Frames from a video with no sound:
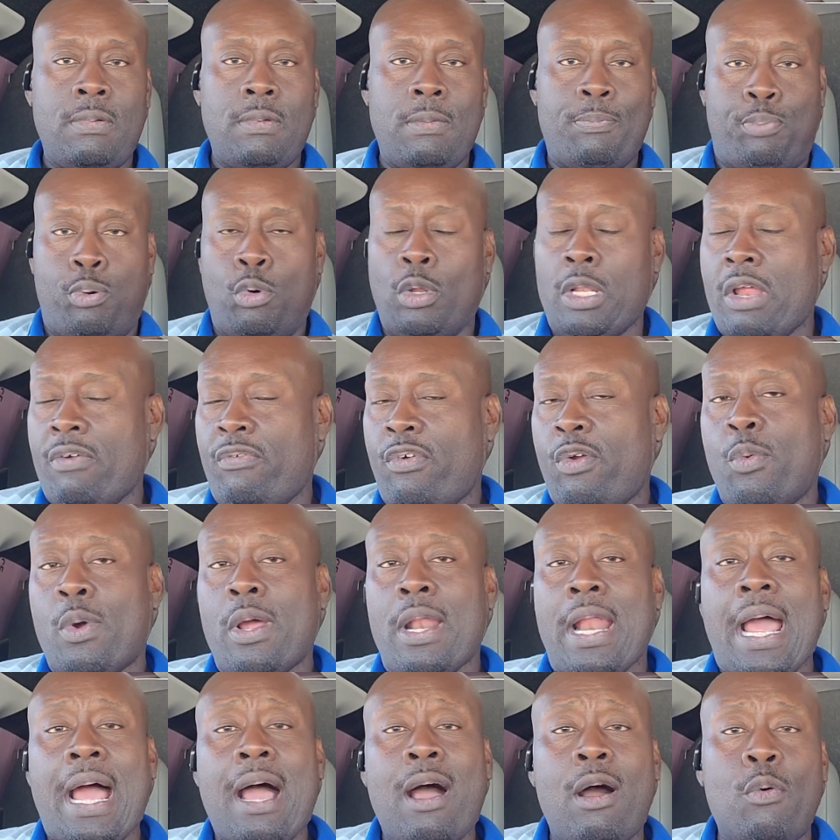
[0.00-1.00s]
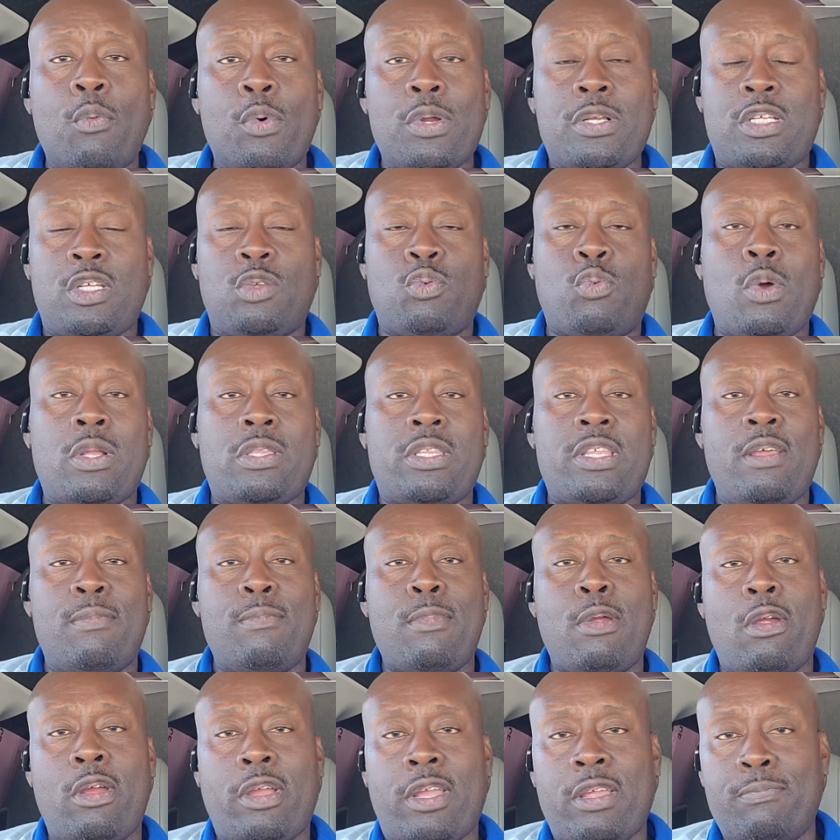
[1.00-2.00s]
pull everyone out, which is what the
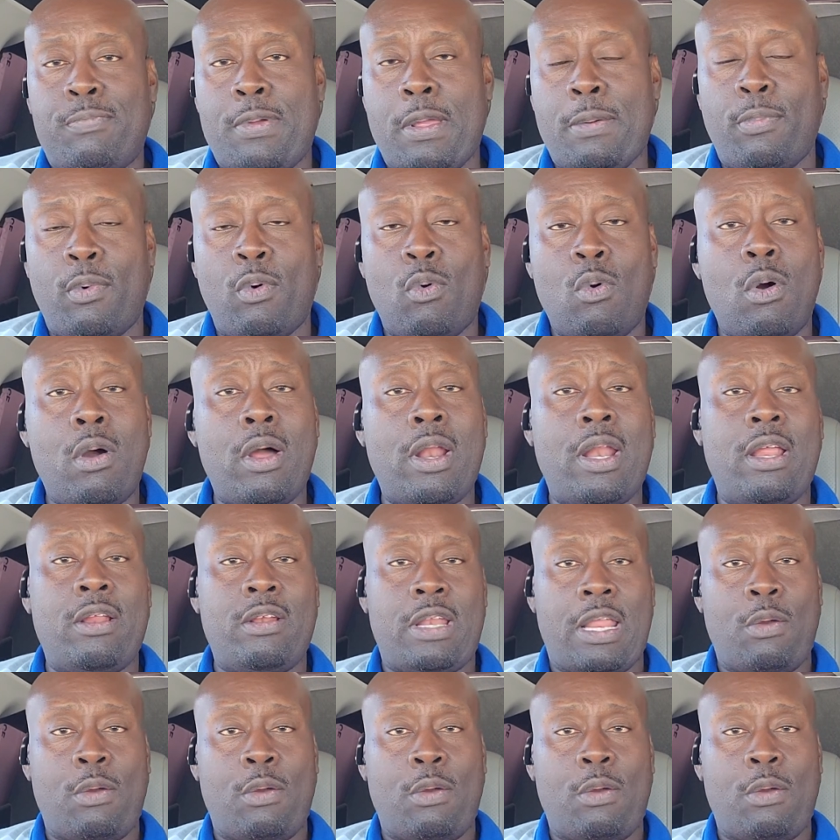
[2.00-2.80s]
American people wanted.